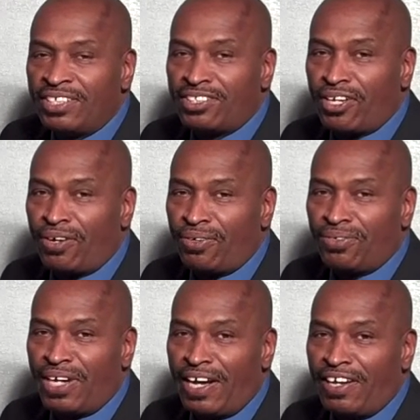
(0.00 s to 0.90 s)

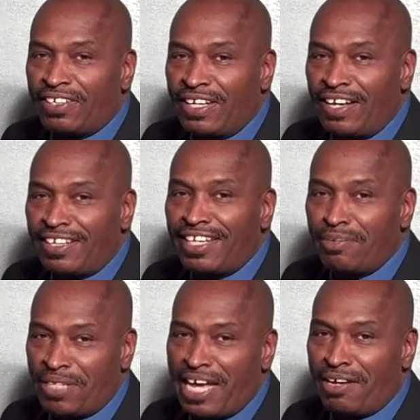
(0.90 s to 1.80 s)
So
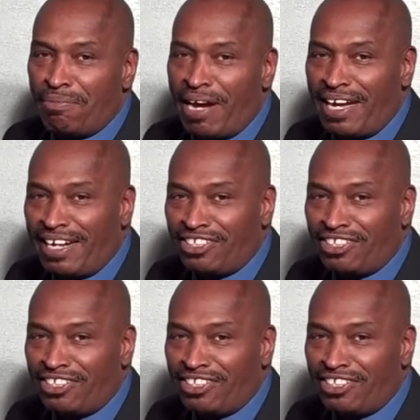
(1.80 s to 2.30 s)
keep that in mind